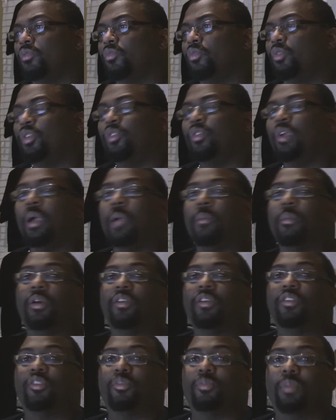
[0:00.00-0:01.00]
when you got
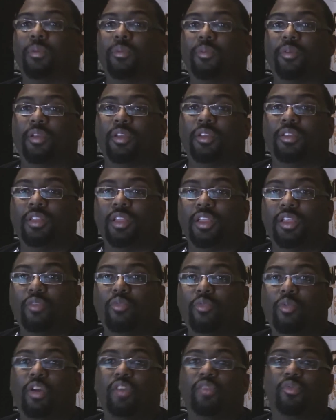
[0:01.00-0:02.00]
muscle memory,
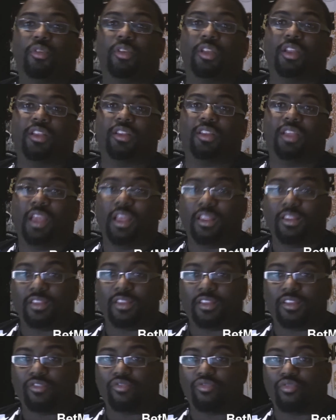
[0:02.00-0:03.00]
you watch when Nick Diaz
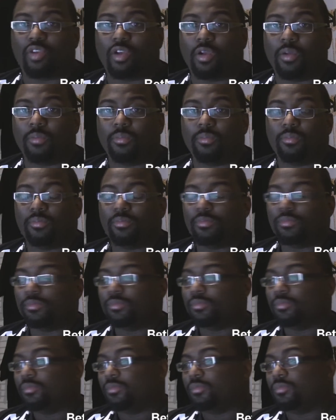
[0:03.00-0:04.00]
gets dropped,
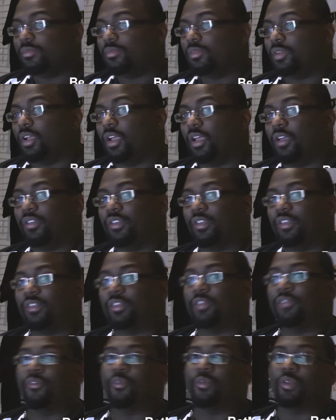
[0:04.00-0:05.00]

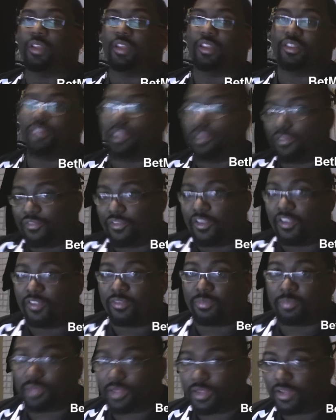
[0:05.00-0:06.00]
except for when he gets
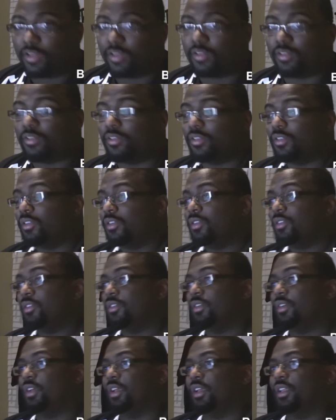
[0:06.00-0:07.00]
face planted,
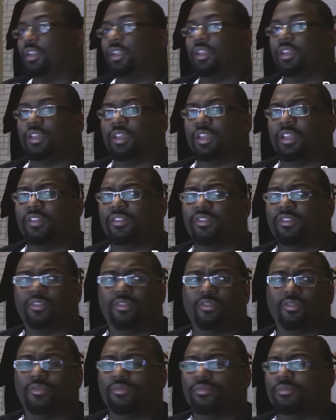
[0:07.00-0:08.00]

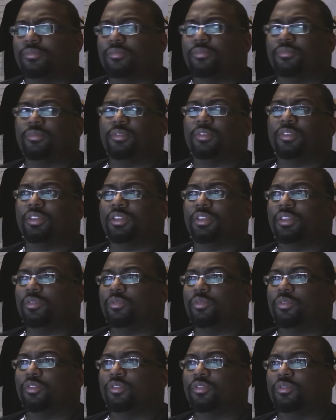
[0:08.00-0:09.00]
against, I think
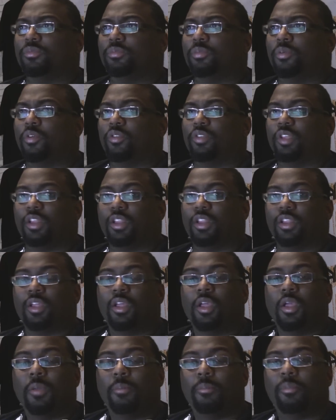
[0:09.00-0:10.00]
it was Paul Daly.
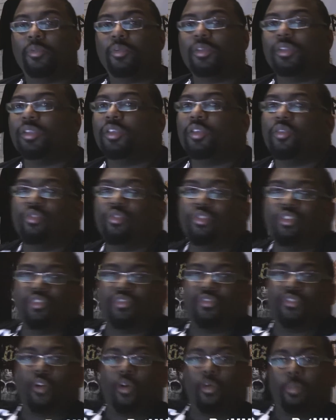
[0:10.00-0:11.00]
You
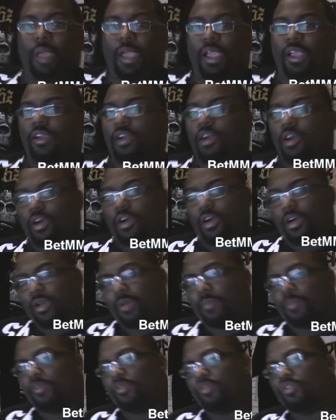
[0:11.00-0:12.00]
just fall back
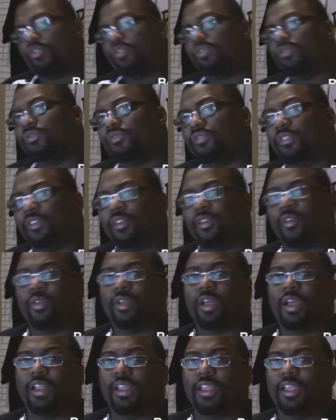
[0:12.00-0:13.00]
calm. You just figure
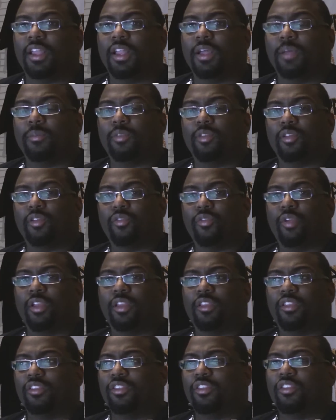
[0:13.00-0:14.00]
out how to get up.
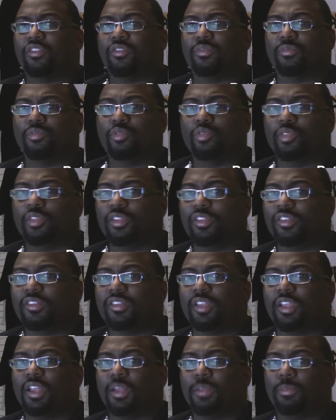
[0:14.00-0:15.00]
The smoothest
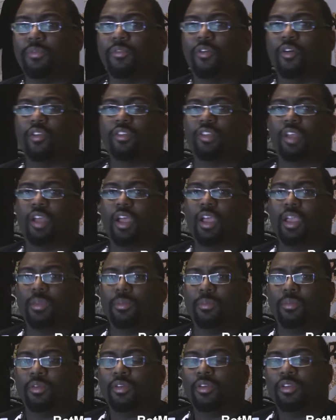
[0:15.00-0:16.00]
stand-up of all
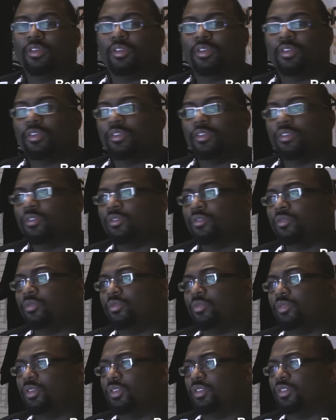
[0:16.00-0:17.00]
time
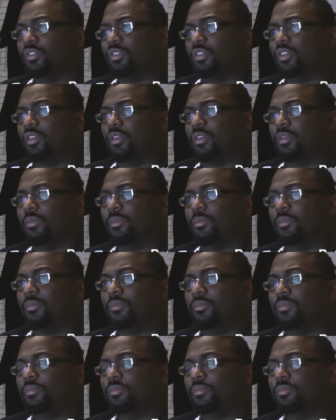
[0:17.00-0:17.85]
was, I